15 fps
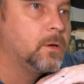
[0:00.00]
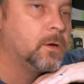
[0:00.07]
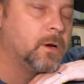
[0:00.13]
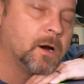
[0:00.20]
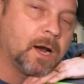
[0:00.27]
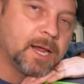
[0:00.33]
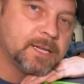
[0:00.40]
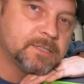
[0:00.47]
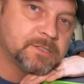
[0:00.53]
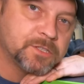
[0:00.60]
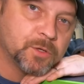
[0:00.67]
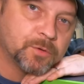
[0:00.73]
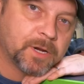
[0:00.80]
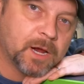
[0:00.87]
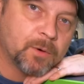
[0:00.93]
All right,
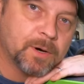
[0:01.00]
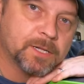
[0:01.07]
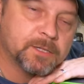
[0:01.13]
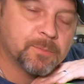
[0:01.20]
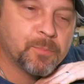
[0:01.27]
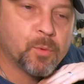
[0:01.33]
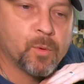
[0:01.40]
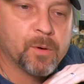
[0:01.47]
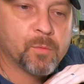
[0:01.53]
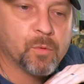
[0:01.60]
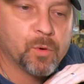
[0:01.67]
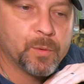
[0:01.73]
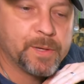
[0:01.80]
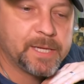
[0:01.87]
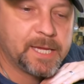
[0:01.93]
so now we're at the point
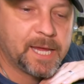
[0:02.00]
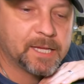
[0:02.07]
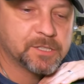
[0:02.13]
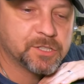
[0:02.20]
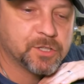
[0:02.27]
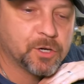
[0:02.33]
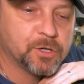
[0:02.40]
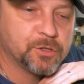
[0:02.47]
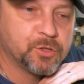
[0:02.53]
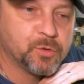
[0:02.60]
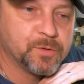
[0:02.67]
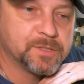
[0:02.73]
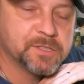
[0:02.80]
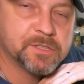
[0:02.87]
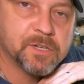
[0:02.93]
where we can start
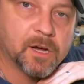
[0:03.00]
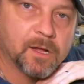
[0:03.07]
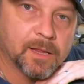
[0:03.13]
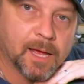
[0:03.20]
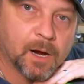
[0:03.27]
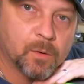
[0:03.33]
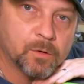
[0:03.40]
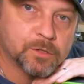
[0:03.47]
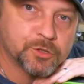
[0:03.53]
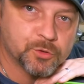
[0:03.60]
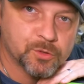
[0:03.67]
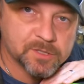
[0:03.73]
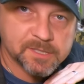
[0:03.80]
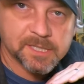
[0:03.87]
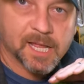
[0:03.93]
to install our
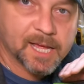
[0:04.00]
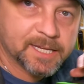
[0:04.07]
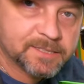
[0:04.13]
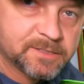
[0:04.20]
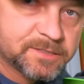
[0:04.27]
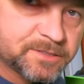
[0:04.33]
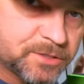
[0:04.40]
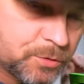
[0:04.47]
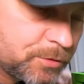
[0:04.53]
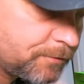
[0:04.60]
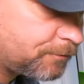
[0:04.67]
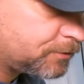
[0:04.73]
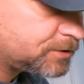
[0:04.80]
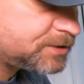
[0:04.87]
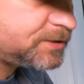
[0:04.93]
drawer slides. So the first